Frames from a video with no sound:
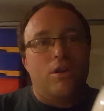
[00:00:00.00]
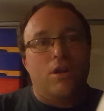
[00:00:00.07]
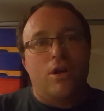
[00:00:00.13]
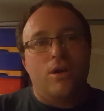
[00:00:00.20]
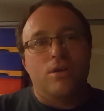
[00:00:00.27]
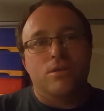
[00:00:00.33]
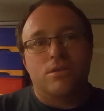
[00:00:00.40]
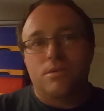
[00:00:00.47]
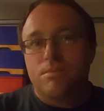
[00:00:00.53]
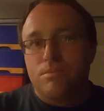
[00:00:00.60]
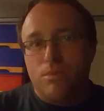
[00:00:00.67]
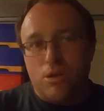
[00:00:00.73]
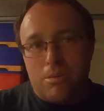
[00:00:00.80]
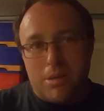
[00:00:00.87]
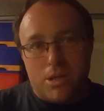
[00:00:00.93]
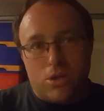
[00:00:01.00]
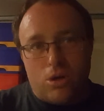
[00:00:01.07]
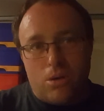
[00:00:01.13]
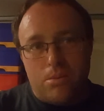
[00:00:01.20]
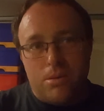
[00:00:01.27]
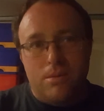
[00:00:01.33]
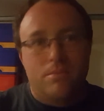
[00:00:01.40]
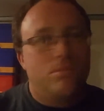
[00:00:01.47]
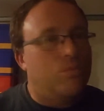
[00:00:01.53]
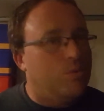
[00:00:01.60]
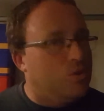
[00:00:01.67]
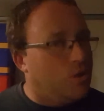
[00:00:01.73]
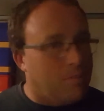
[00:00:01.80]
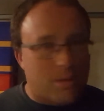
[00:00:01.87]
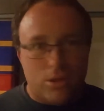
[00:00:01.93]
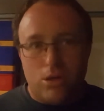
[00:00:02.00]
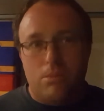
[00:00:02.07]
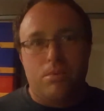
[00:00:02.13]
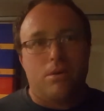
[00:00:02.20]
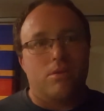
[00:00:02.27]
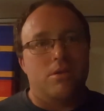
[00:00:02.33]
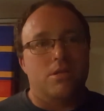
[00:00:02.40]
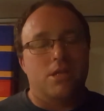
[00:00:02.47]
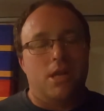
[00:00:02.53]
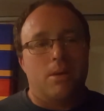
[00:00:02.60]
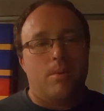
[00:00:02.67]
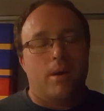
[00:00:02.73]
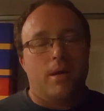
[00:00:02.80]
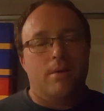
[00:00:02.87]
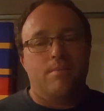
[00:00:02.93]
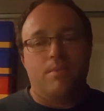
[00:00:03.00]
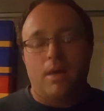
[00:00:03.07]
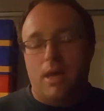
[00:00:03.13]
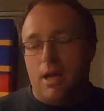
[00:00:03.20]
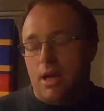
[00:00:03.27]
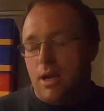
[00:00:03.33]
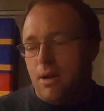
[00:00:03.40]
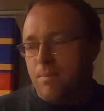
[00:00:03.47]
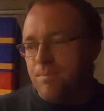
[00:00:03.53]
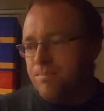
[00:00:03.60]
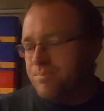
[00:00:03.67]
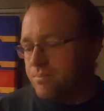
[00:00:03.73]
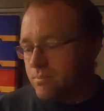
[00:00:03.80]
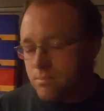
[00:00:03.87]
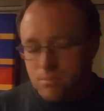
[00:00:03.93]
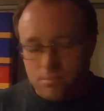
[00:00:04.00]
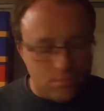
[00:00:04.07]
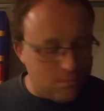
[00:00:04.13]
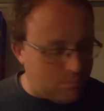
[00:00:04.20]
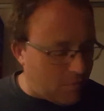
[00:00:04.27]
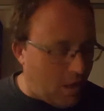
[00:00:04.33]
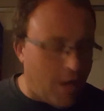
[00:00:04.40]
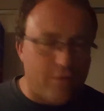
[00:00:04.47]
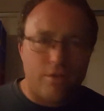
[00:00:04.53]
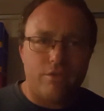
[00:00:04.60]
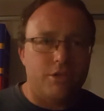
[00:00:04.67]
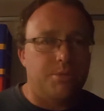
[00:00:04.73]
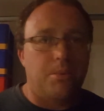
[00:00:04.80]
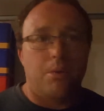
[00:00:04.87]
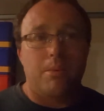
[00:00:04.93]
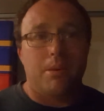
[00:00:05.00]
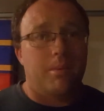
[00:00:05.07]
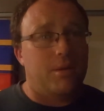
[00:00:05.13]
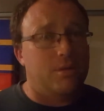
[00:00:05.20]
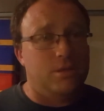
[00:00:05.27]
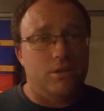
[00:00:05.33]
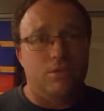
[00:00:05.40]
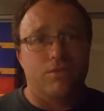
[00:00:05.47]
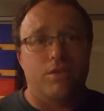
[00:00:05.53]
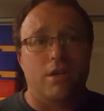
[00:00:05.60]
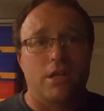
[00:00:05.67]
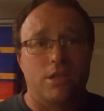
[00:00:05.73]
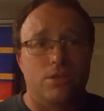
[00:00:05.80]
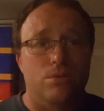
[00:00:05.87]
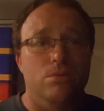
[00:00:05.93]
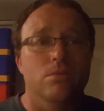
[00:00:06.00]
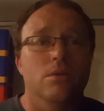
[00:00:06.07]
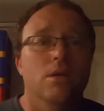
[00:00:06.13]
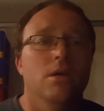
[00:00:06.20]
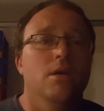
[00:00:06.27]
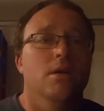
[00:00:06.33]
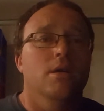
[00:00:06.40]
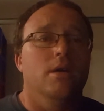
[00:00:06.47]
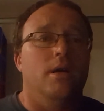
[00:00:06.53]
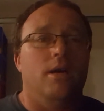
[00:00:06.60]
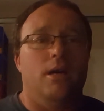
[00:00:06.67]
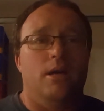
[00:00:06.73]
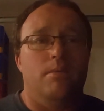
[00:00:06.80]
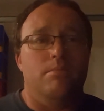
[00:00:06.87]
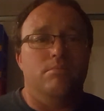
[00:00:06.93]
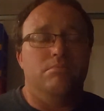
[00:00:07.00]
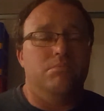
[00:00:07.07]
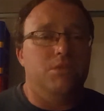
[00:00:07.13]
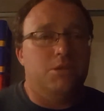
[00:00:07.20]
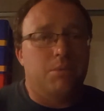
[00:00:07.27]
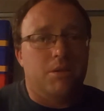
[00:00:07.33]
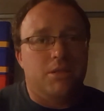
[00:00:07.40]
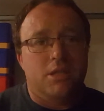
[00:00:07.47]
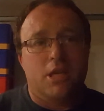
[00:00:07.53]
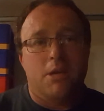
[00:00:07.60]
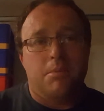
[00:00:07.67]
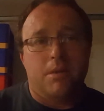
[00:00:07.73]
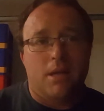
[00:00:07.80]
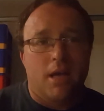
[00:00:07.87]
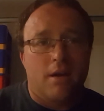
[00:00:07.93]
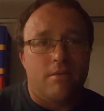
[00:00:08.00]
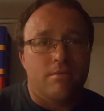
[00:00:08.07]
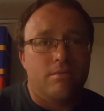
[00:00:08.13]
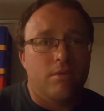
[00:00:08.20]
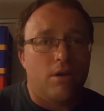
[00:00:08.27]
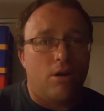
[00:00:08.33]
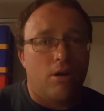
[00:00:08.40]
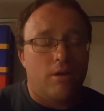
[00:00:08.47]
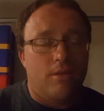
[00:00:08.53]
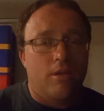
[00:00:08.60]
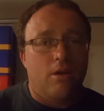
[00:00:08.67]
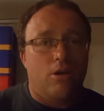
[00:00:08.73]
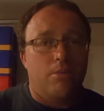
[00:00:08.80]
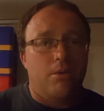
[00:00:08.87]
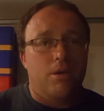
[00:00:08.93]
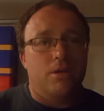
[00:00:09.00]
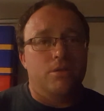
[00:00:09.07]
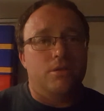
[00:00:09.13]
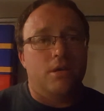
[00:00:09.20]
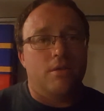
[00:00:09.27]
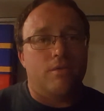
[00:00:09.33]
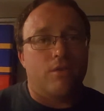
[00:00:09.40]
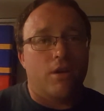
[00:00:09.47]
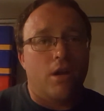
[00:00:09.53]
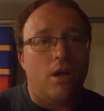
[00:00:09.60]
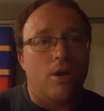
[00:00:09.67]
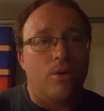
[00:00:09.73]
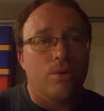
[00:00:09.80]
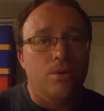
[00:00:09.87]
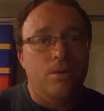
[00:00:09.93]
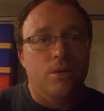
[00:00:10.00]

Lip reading: the nose, not much hop. Was not much hop put in this anyway. I haven't recipe on me, but there's very little. You're supposed to keep it down, the IBUs down very low.